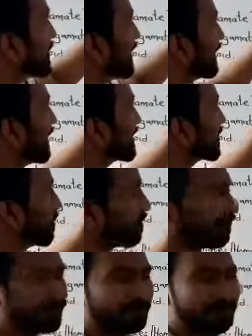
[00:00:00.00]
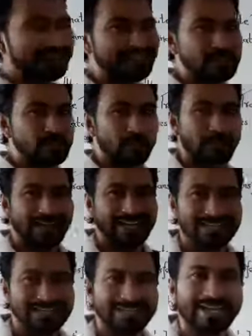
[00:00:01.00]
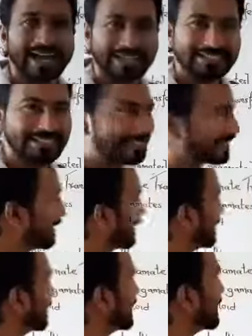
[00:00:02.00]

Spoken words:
in case of various plants and algae, it